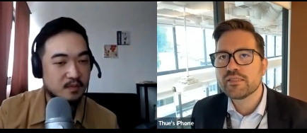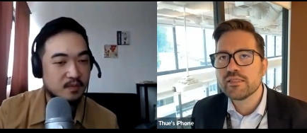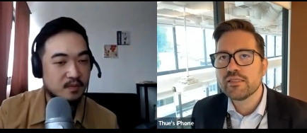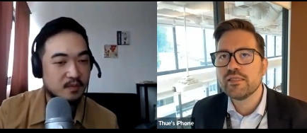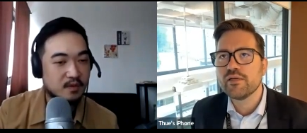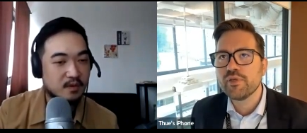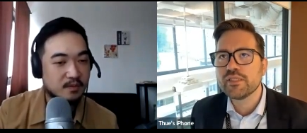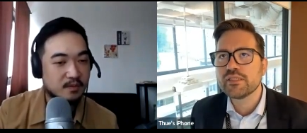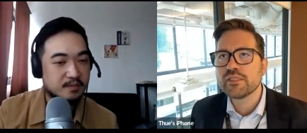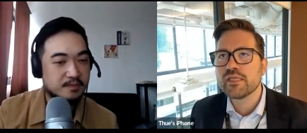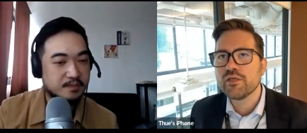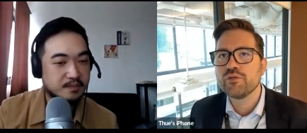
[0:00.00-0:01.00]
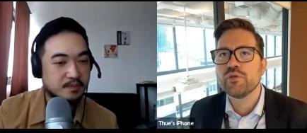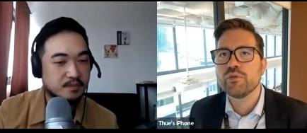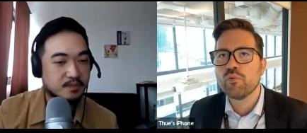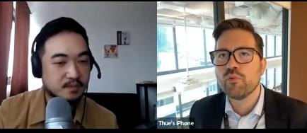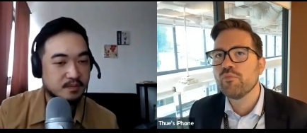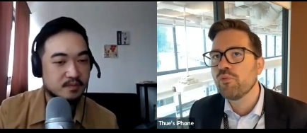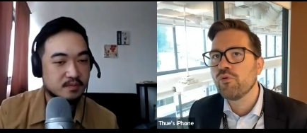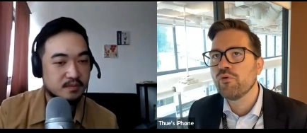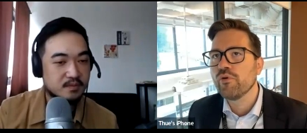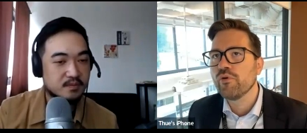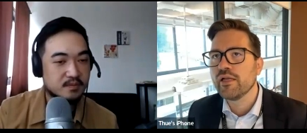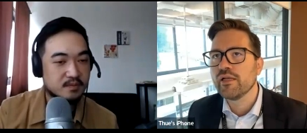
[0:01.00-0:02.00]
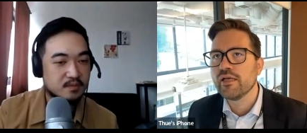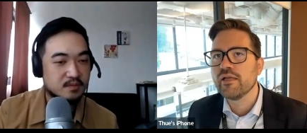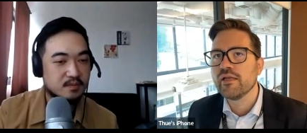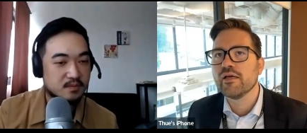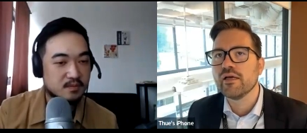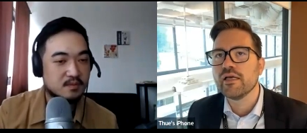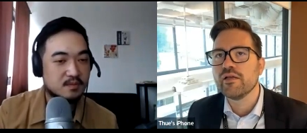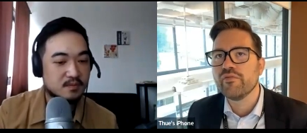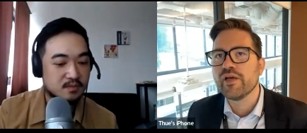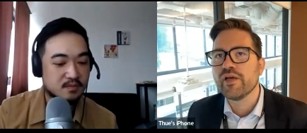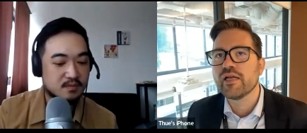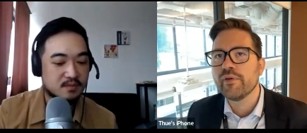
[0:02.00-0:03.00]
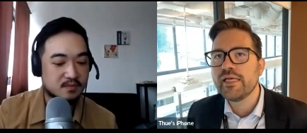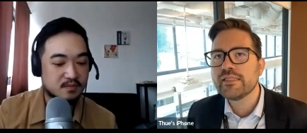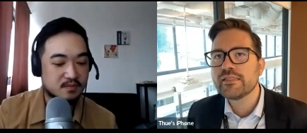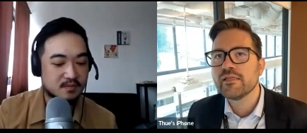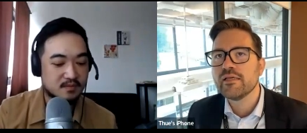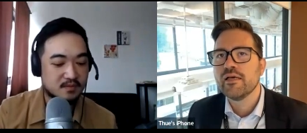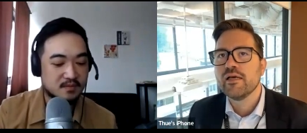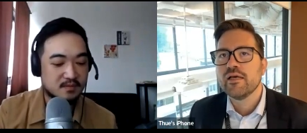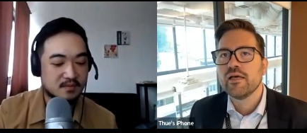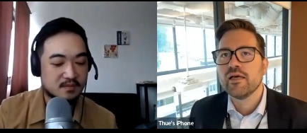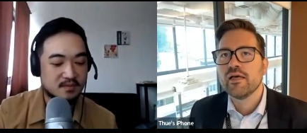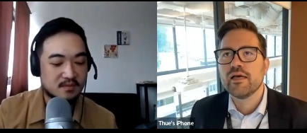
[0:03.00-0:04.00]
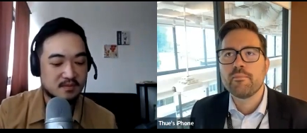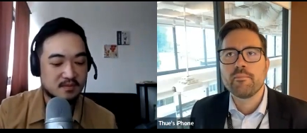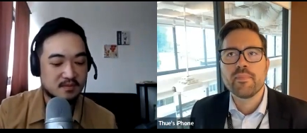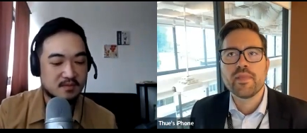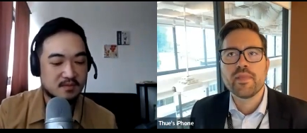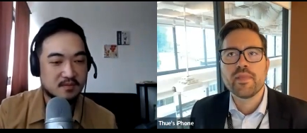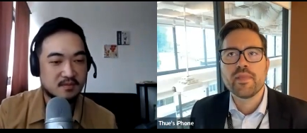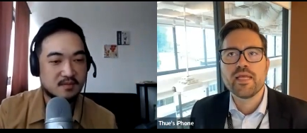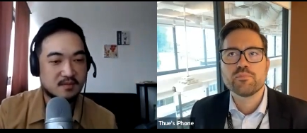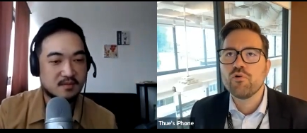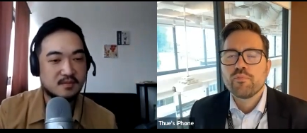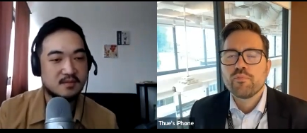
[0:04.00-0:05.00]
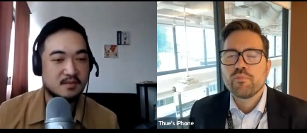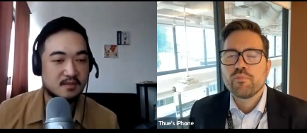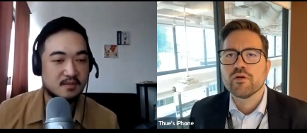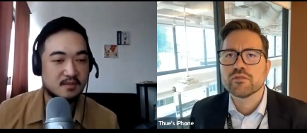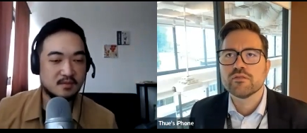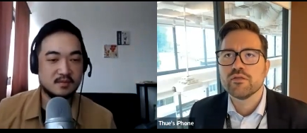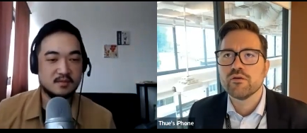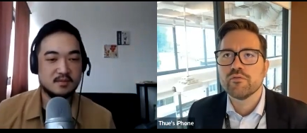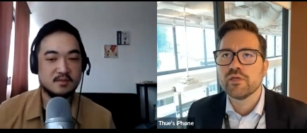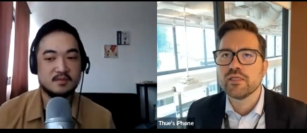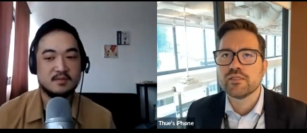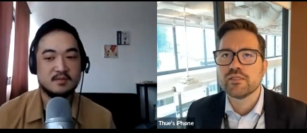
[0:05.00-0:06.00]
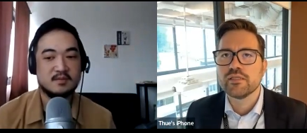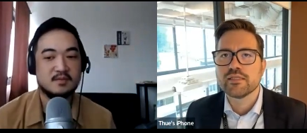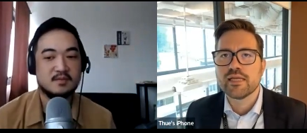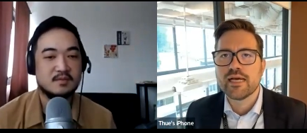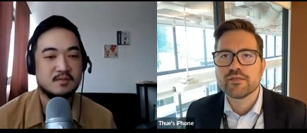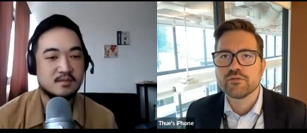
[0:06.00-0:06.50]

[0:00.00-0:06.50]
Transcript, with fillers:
Speaker 1: only recently that we started doing more and more in in uh, in Vietnamese. Um, it's both because you know it's